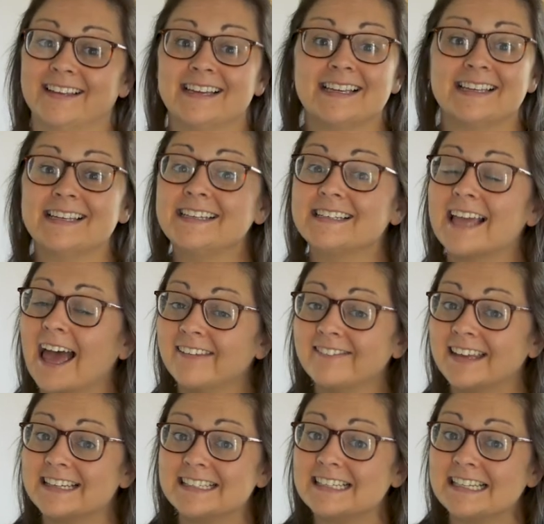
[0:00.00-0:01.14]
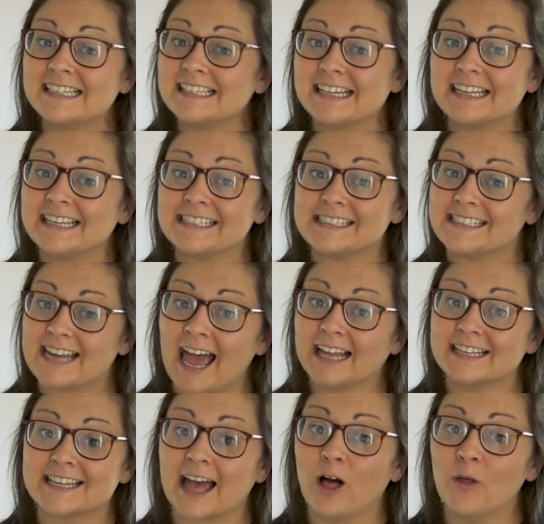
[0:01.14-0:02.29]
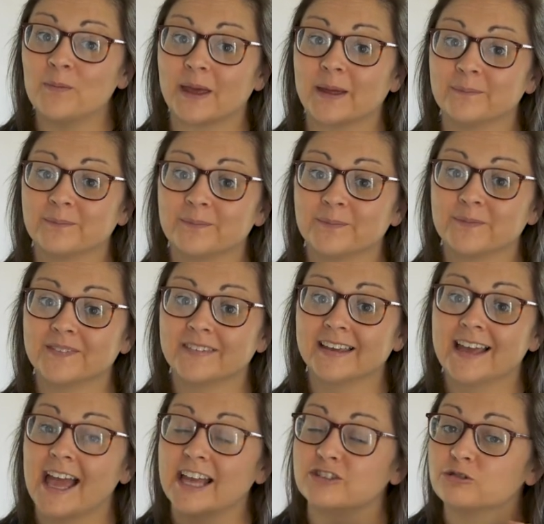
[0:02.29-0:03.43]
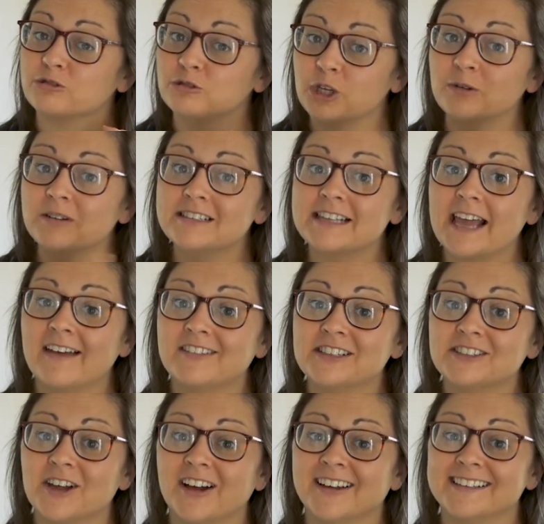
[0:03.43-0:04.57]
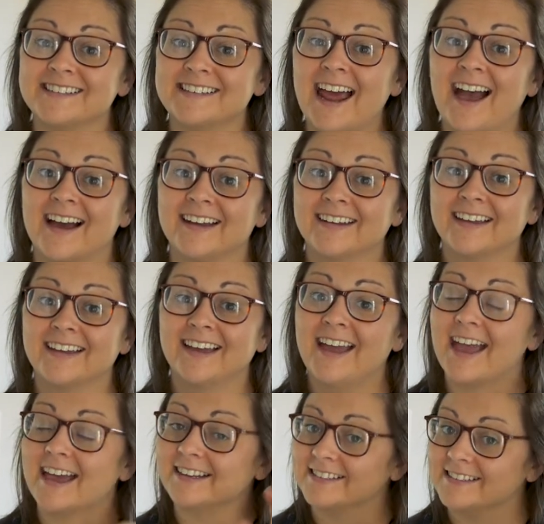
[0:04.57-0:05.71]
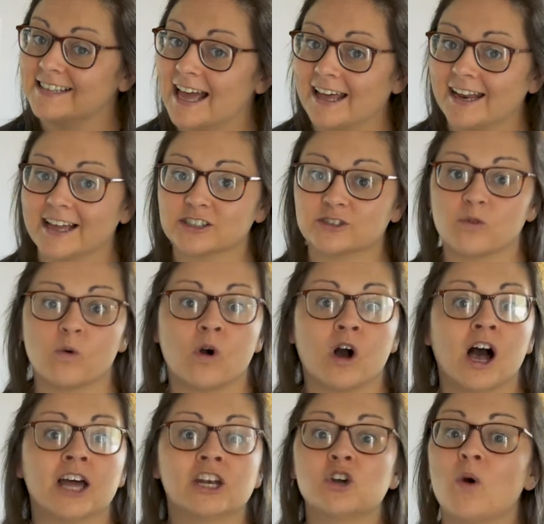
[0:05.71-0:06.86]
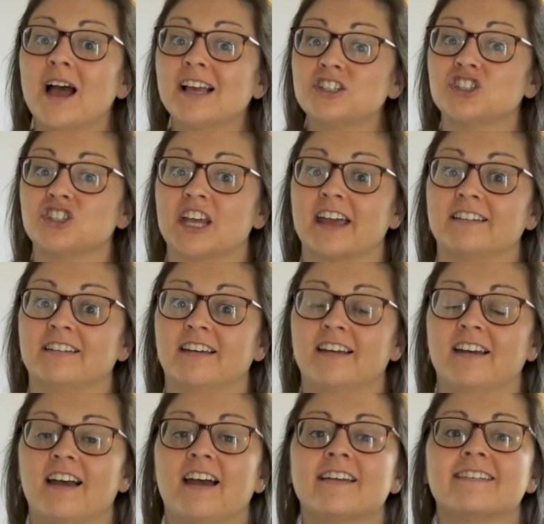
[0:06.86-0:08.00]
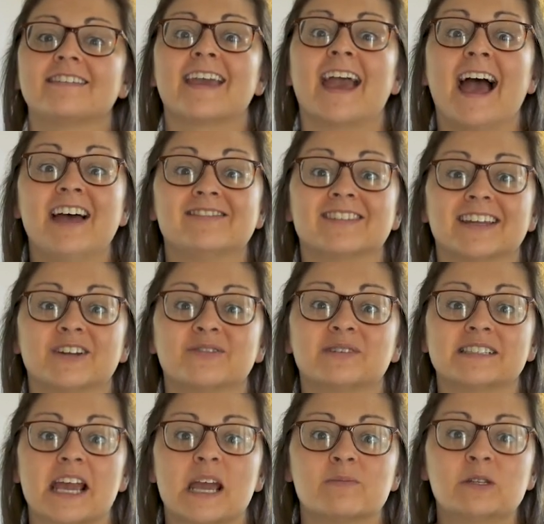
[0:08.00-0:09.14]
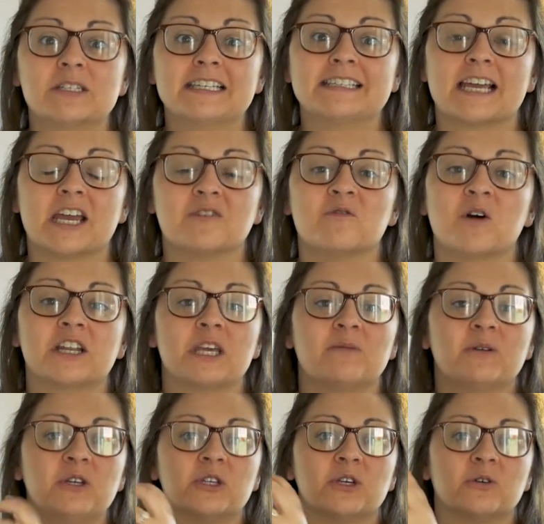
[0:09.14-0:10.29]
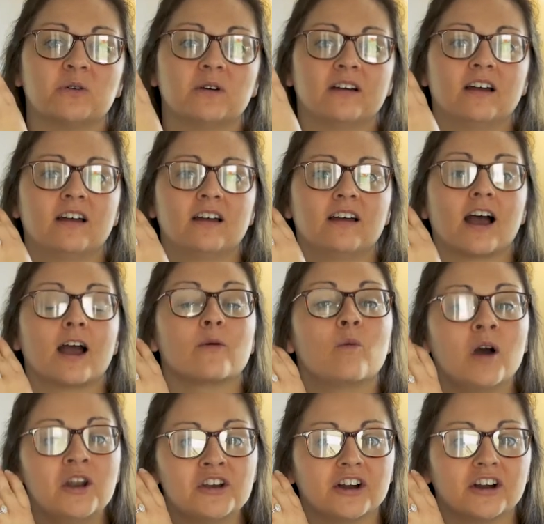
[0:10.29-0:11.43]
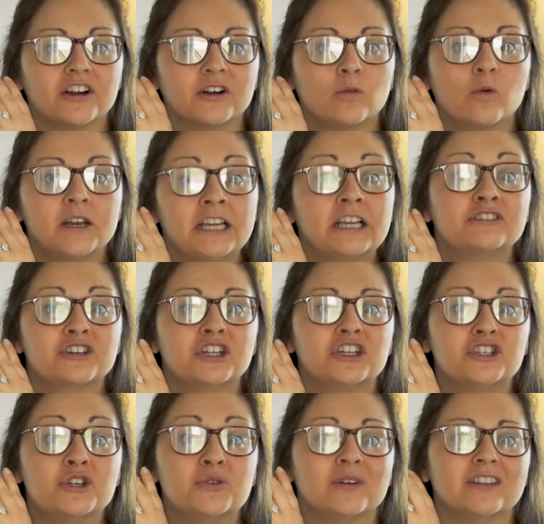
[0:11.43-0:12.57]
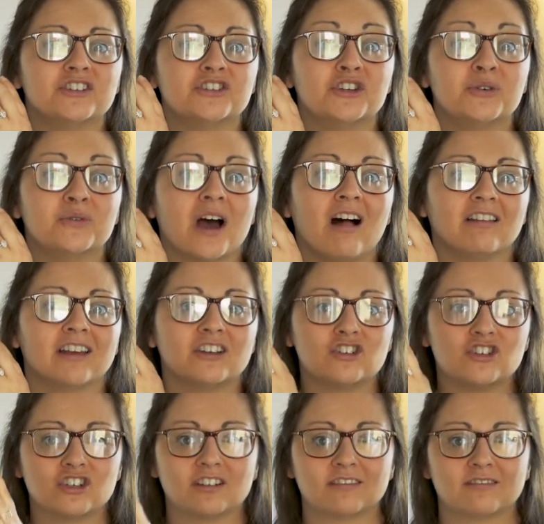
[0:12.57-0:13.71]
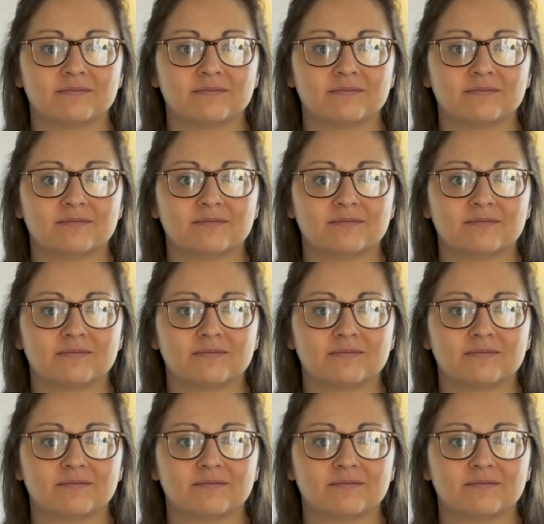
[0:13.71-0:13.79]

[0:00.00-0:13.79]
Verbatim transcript: He, Kevin didn't need his dad to help him. As soon as Kevin saw his dad, and his dad asked one question, Kevin was able to say what he would do. I wonder what he's going to do with his new knowledge